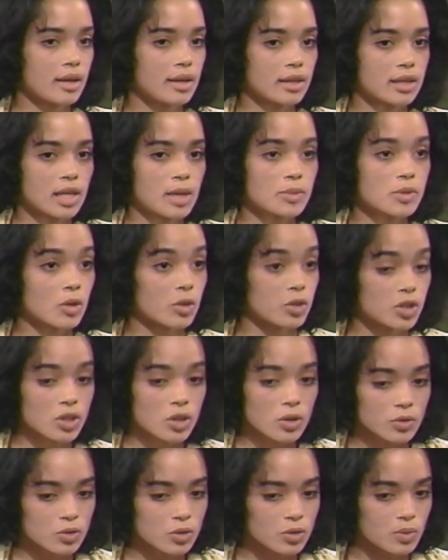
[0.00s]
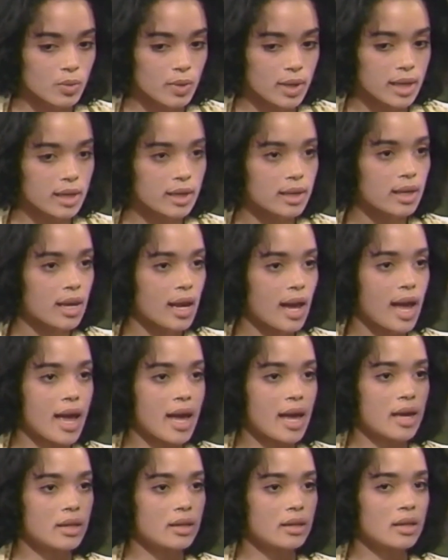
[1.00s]
keeps our children weak,
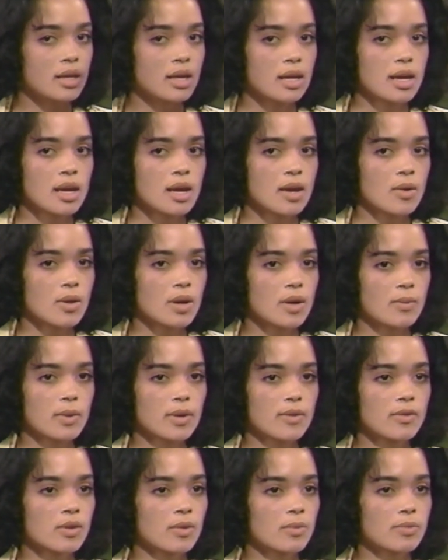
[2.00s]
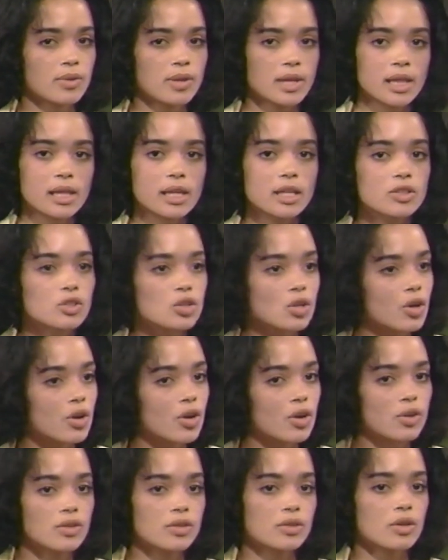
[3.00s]
and we've completely
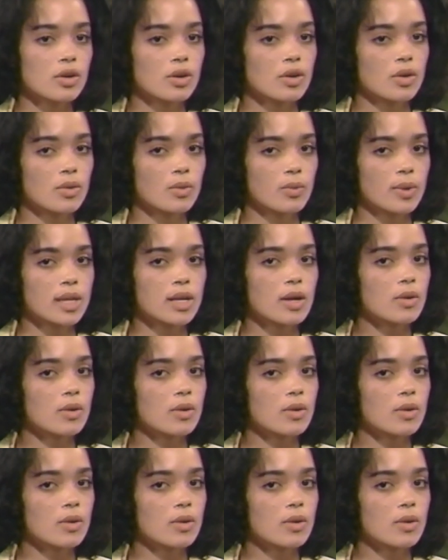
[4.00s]
turned... We